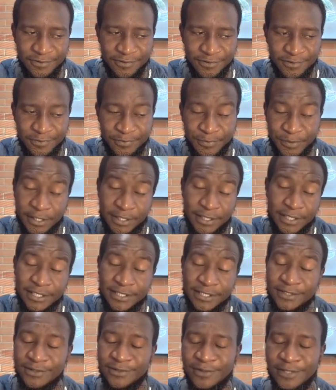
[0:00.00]
to be at
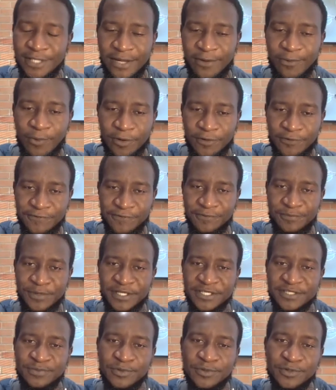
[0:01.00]
least one of the
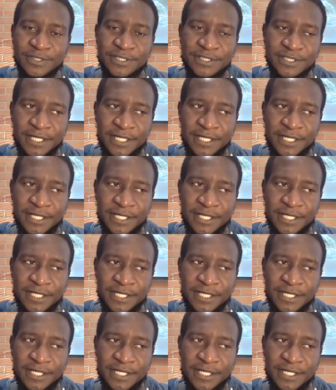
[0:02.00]
best books